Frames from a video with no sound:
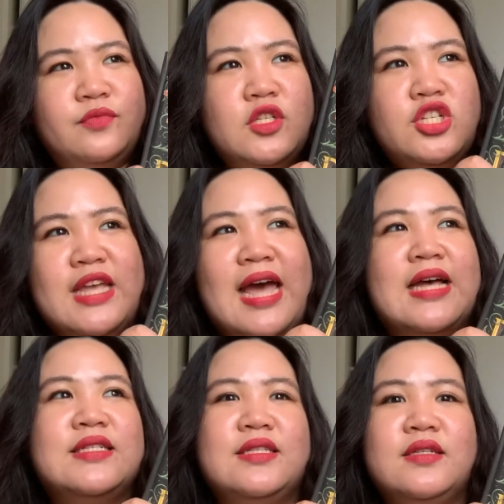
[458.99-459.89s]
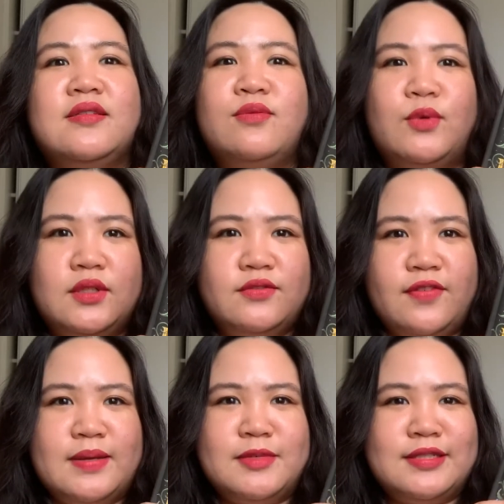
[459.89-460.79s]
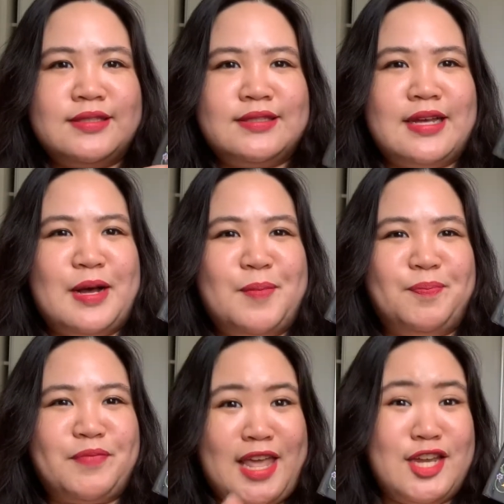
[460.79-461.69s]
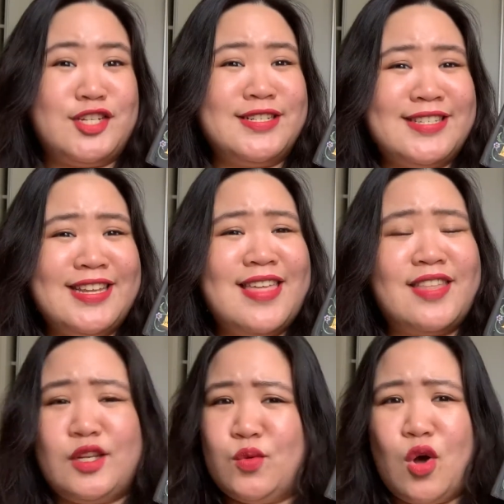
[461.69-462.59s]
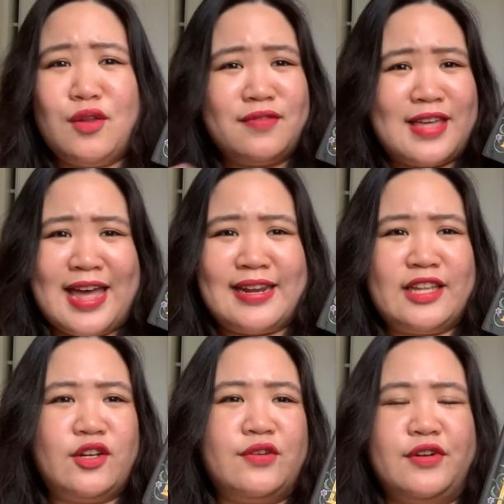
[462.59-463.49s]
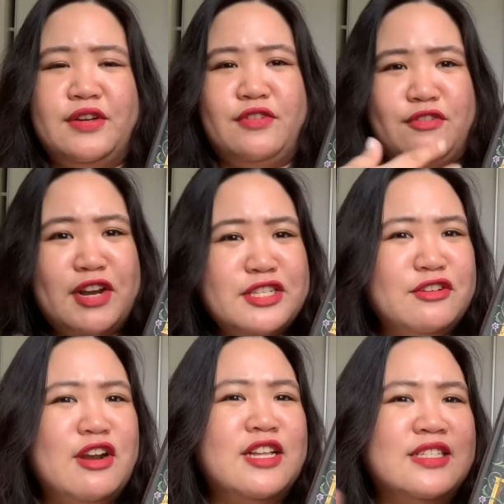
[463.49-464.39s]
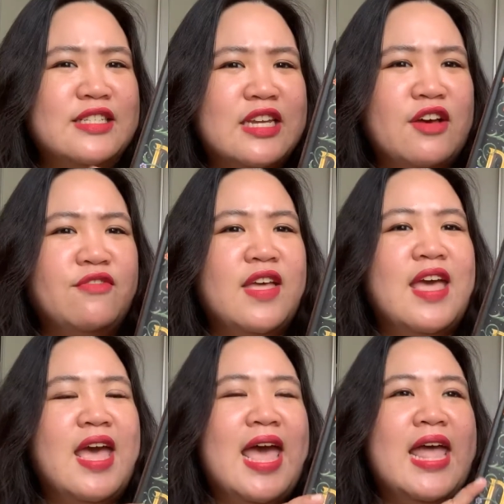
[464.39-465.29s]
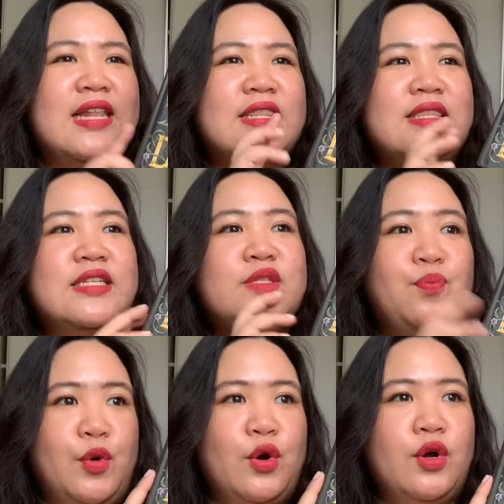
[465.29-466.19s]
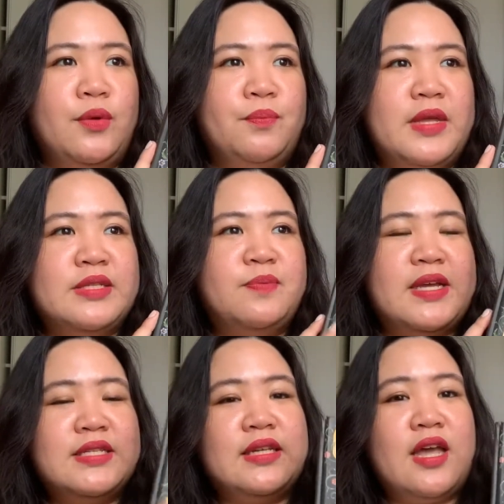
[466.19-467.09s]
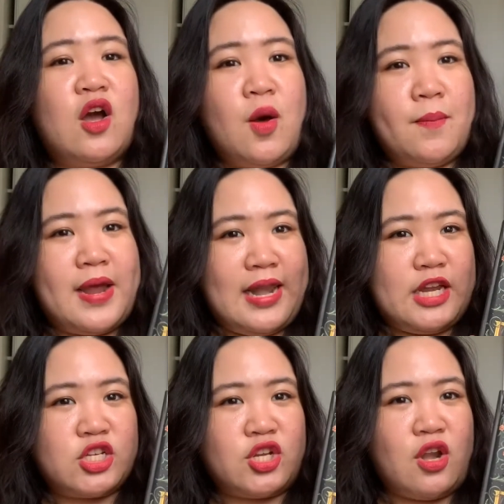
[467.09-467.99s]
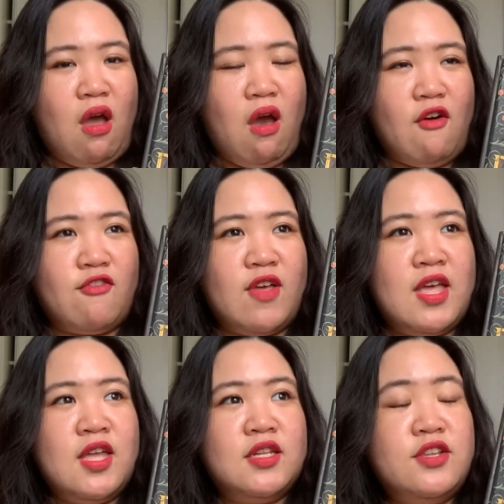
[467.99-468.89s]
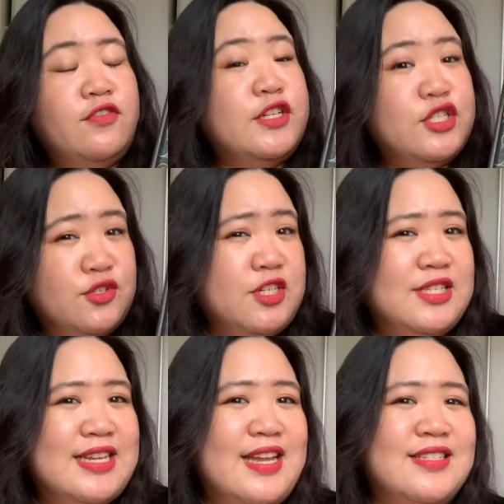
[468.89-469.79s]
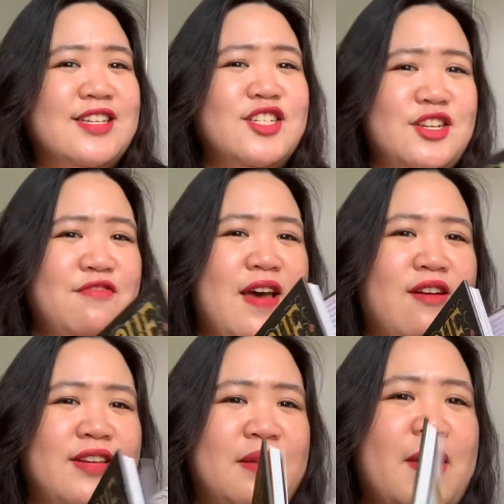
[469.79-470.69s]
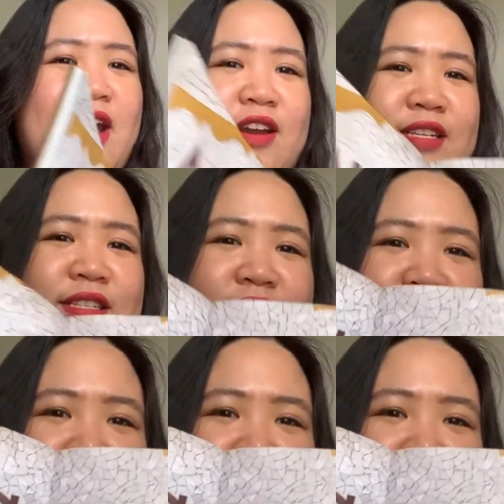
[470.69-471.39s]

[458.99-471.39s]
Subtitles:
She has this world famous agency, and they do all of the hand lettering for different restaurants and stuff. And this book is basically a compilation of different street signs that she found in Paris.